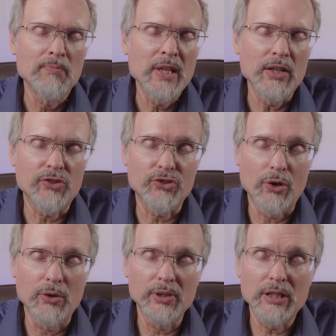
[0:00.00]
This is
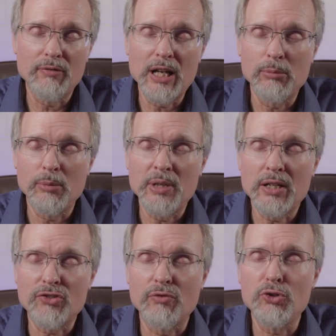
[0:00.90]
only available
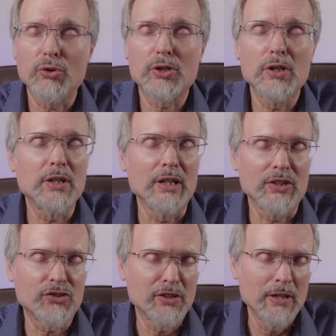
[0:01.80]
because of your
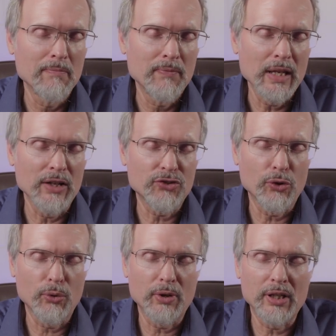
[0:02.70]
goodness. And so,
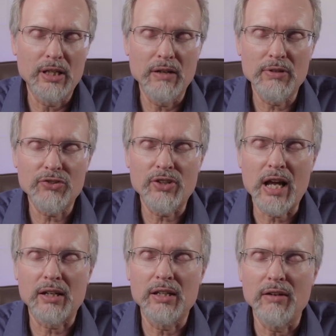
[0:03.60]
Lord, give us
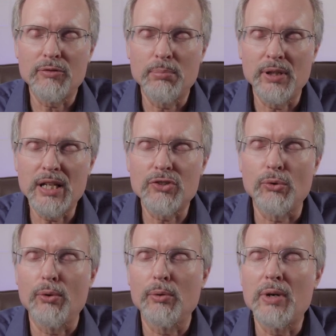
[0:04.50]
that gift. Please,
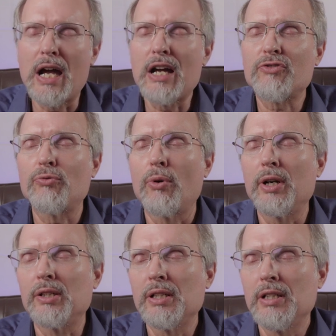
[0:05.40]
Lord, we ask for
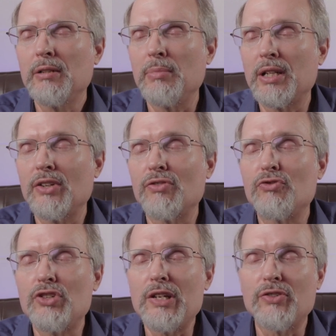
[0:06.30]
it because of
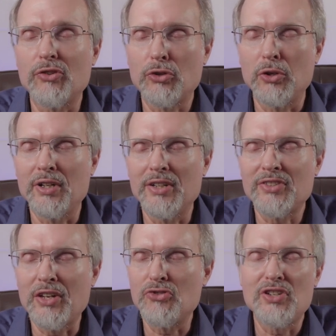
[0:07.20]
Jesus' goodness.
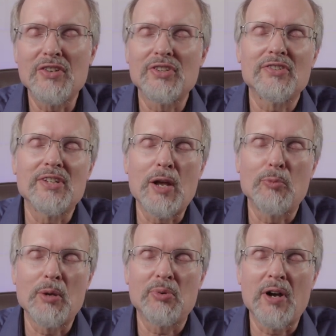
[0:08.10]
In Jesus' name
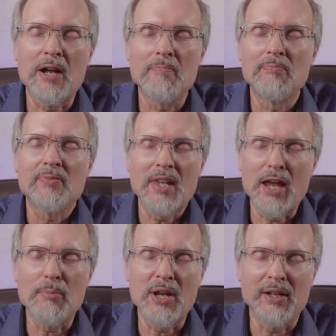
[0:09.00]
we pray.
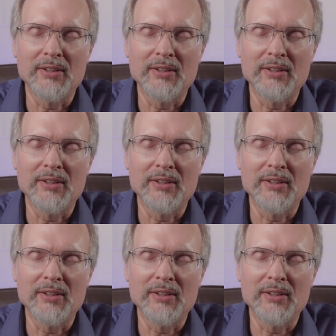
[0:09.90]
Amen.